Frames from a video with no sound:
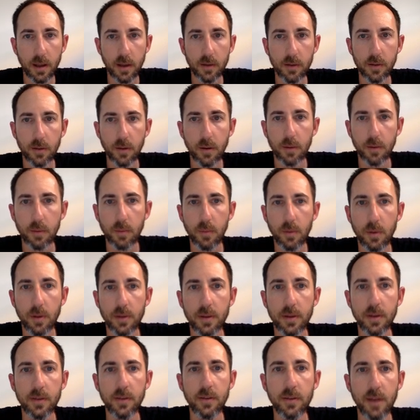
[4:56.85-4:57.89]
So while
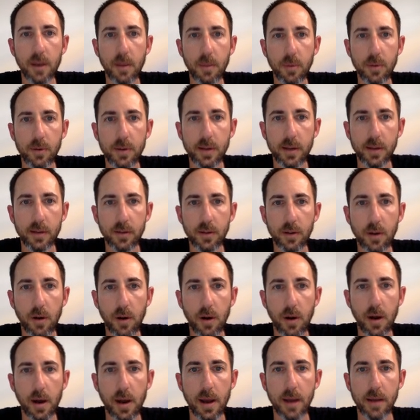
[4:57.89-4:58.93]
this is our protected
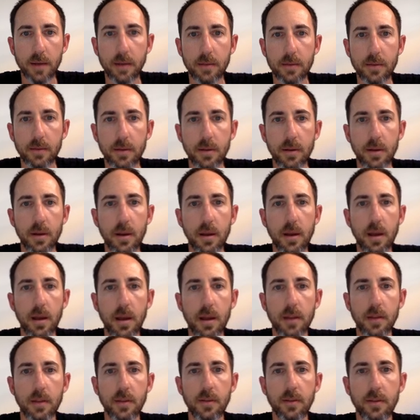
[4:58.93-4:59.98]
high,
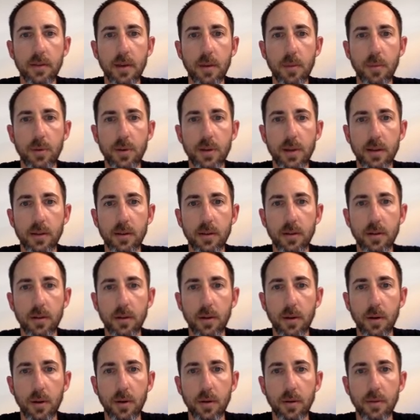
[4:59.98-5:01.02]
This is our protected
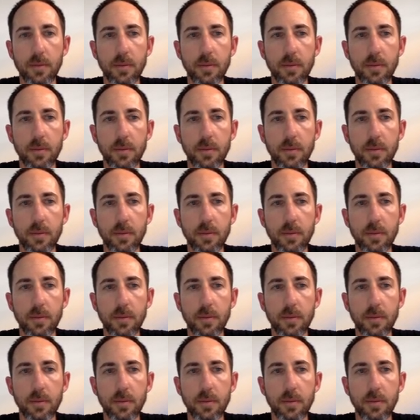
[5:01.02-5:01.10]
low.